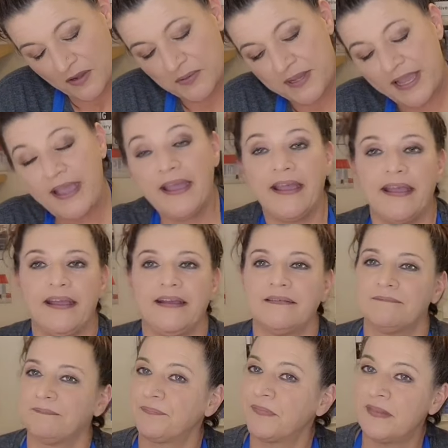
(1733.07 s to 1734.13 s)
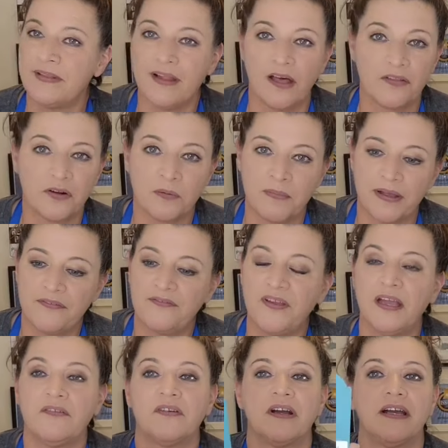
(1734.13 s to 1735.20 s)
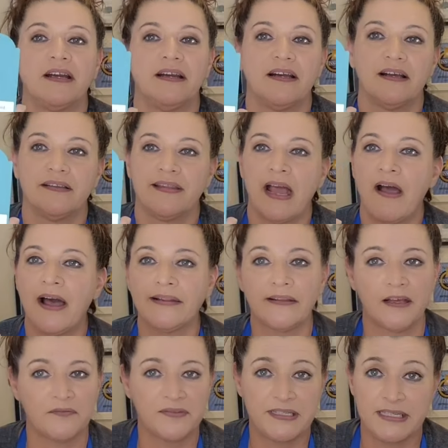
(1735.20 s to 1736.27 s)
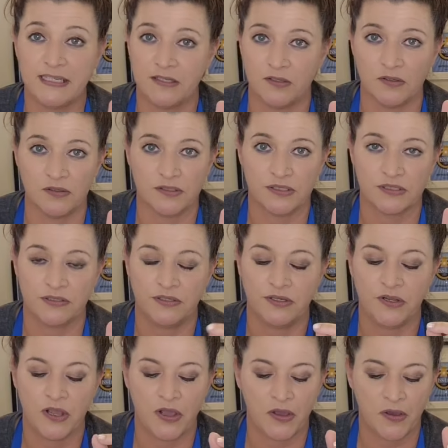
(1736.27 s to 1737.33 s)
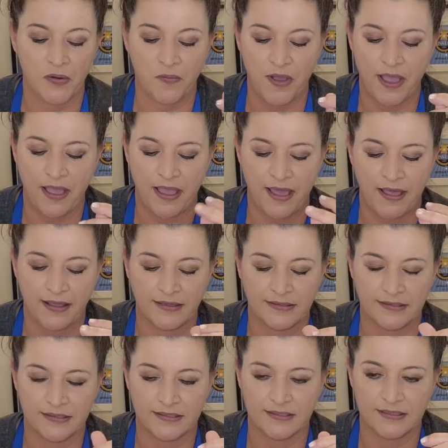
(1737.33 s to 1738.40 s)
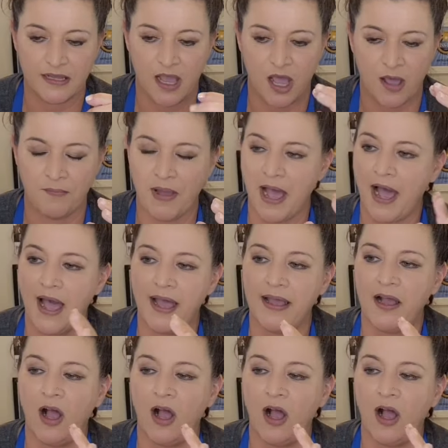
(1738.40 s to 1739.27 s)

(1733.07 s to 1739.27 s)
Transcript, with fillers: Okay, another of my favorite. Now I love teals, you know, and um, I,